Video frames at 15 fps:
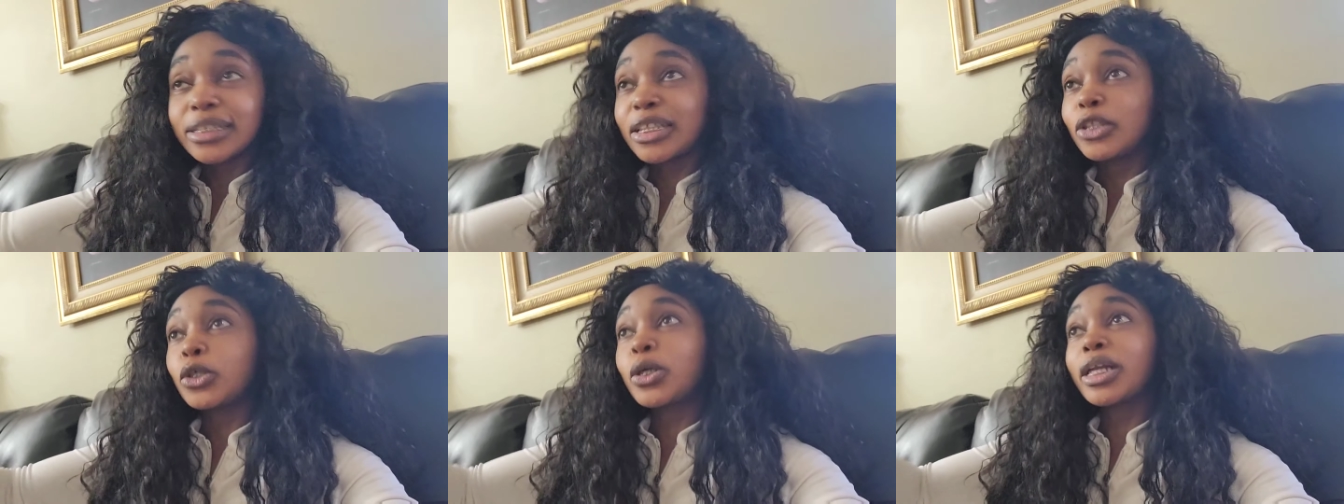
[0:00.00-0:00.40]

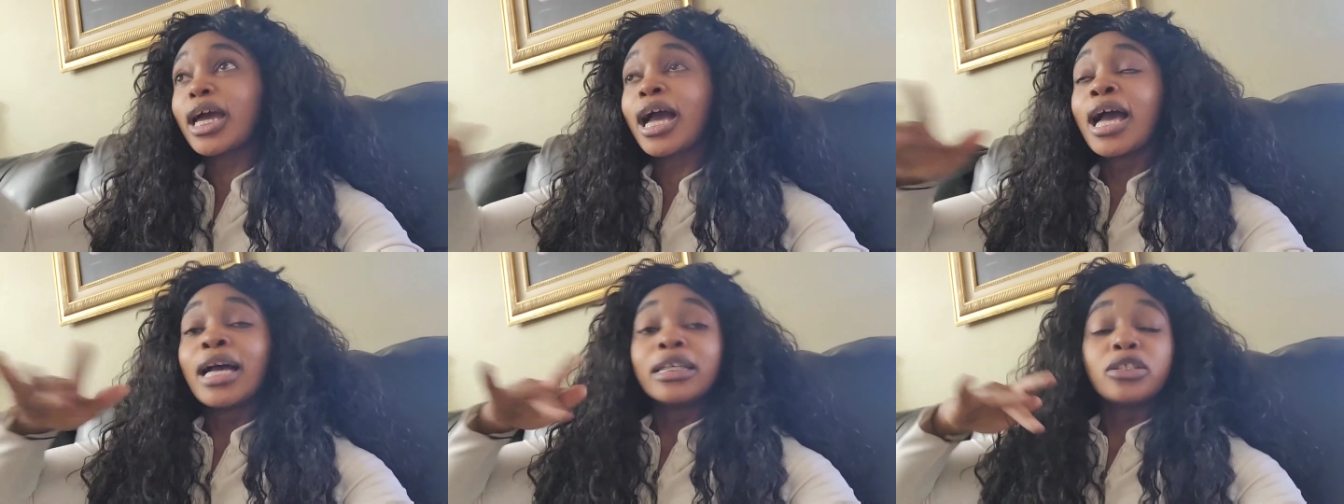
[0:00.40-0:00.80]
Then you're
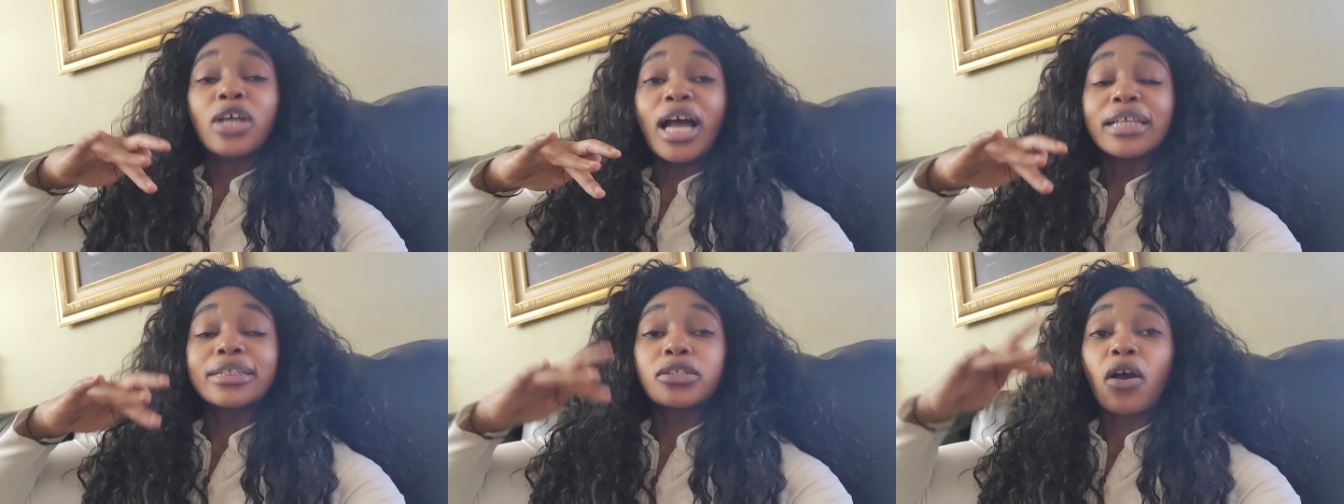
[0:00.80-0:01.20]
going
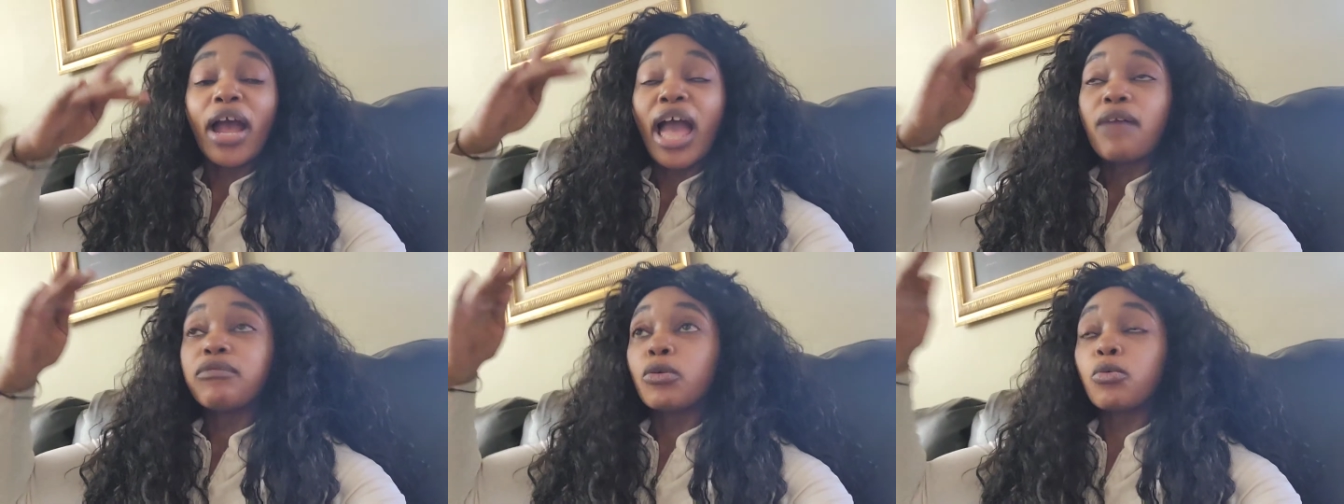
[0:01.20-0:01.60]
to start
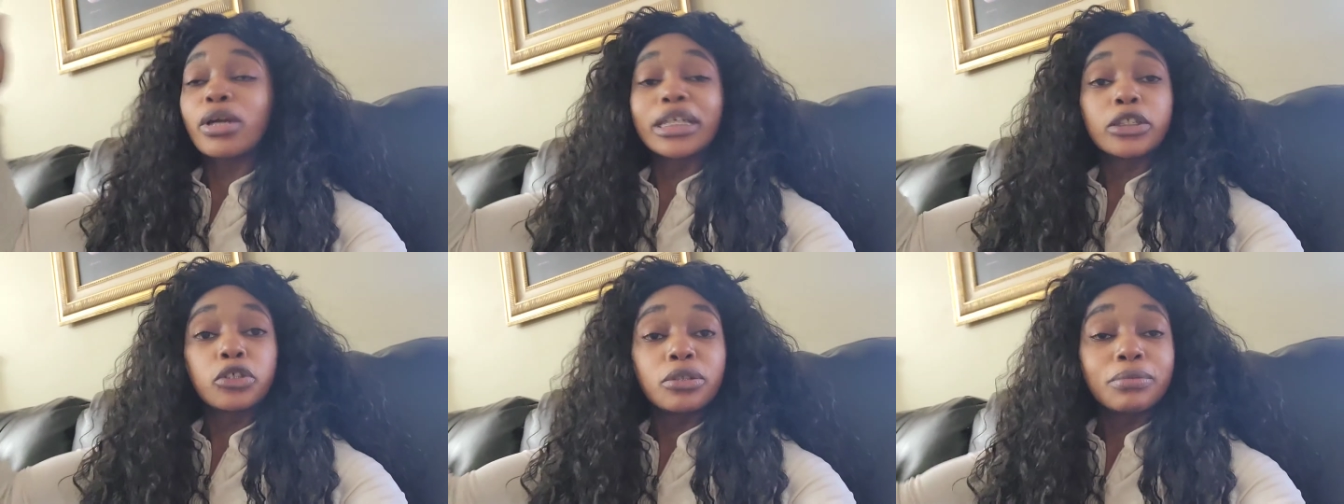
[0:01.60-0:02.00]
having
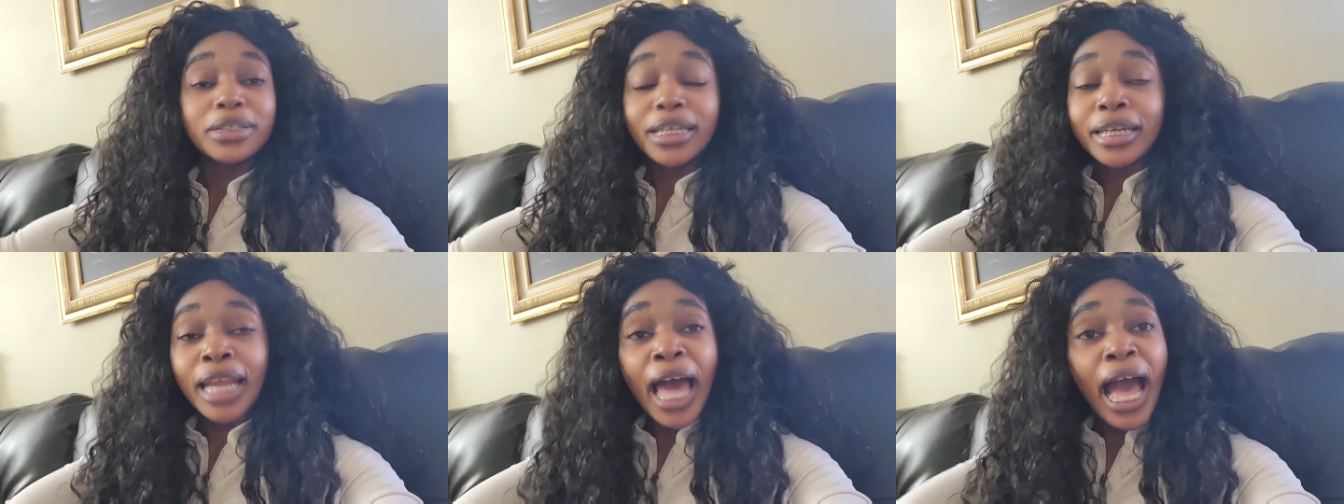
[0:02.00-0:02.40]
weird
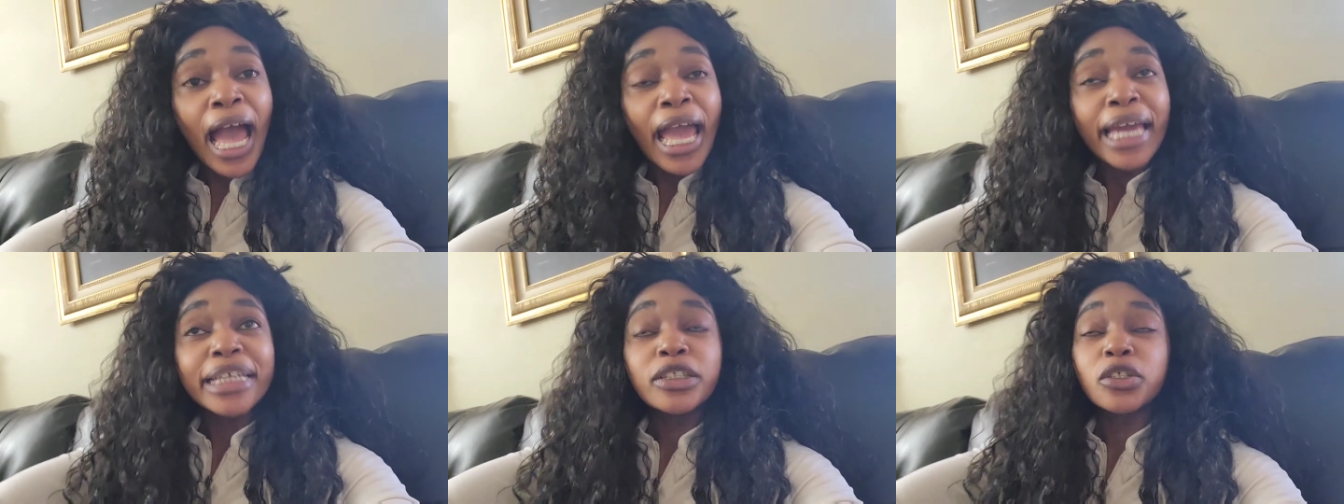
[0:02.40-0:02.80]
dreams at
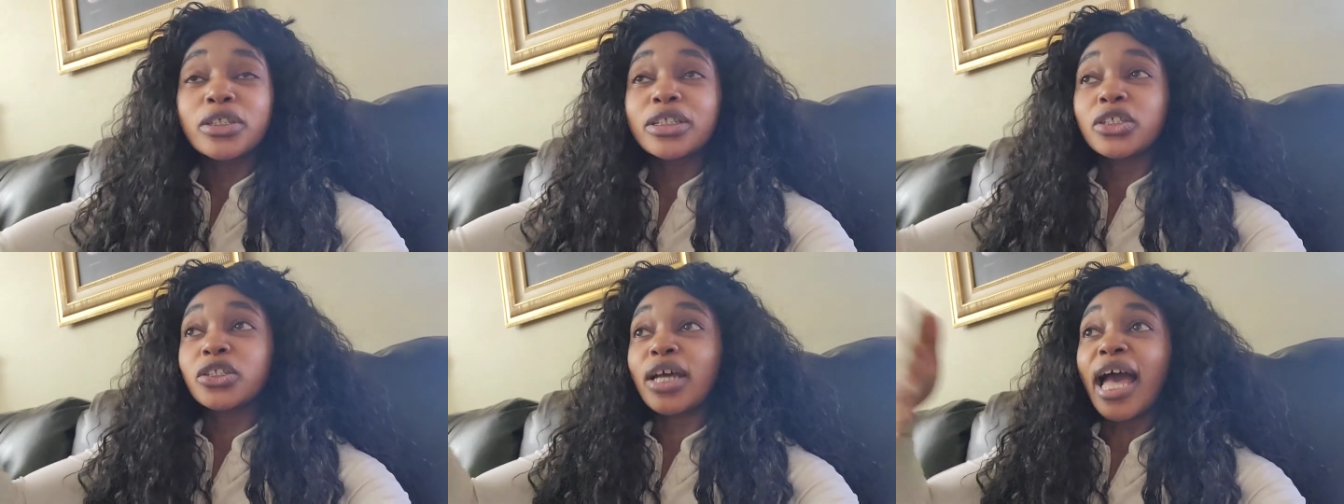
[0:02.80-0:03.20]
night. You're
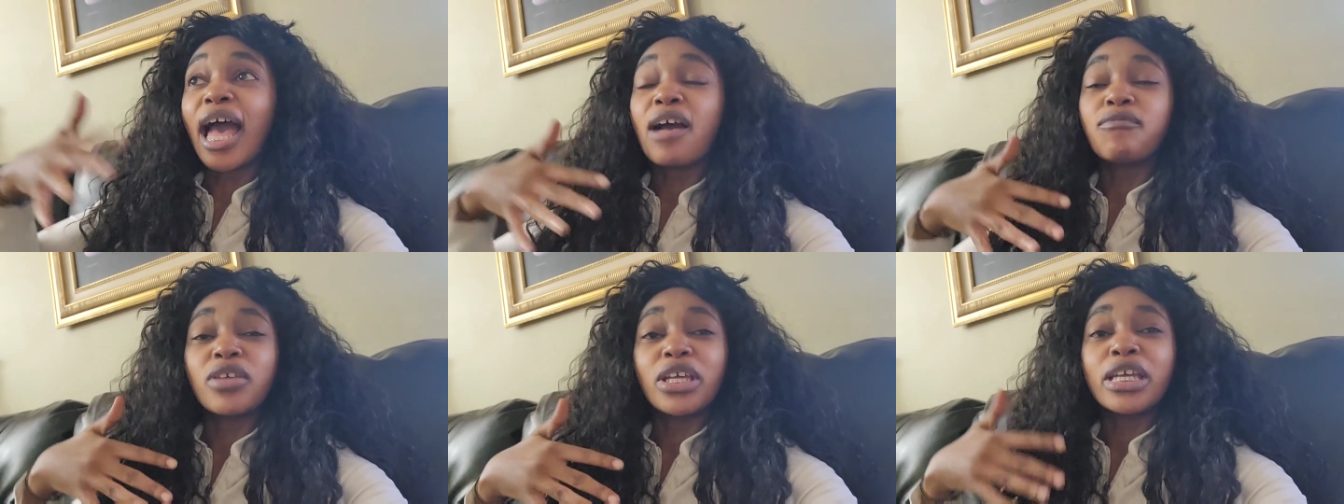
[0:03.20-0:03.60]
going to start
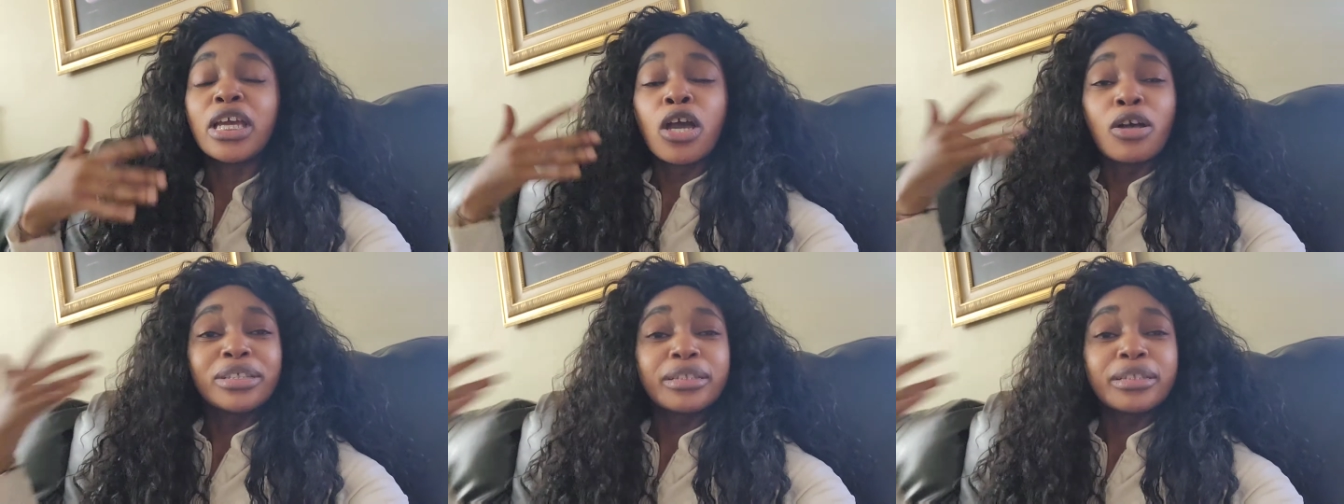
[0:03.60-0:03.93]
having